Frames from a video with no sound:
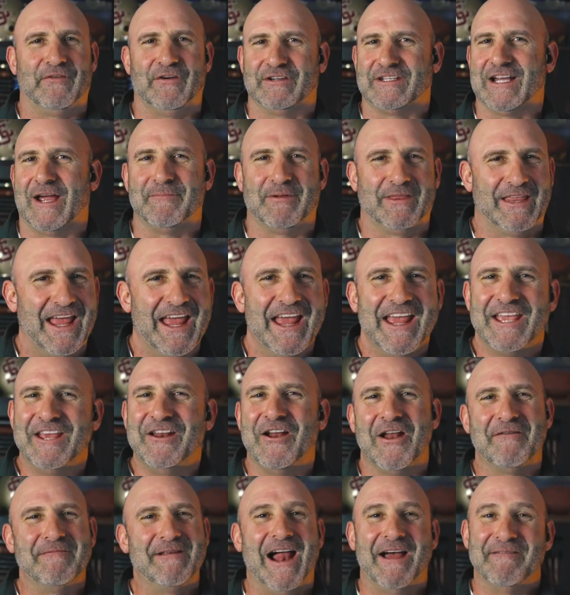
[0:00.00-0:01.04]
yeah. type of thing. You know
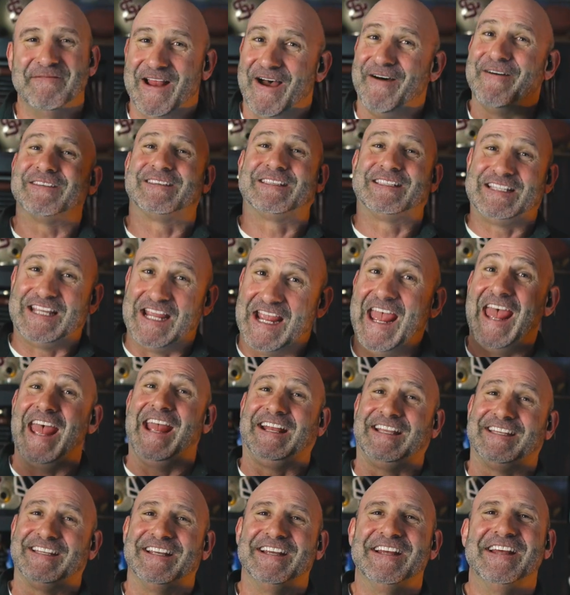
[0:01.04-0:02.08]
what I mean? I mean, I was exactly.
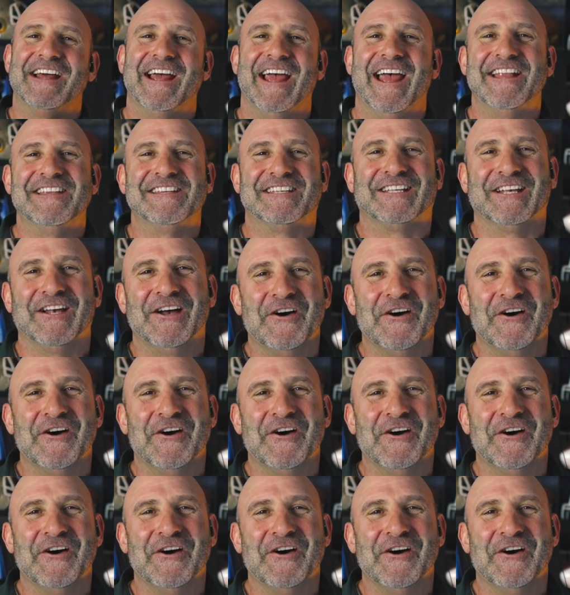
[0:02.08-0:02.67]
ticked. So and so, I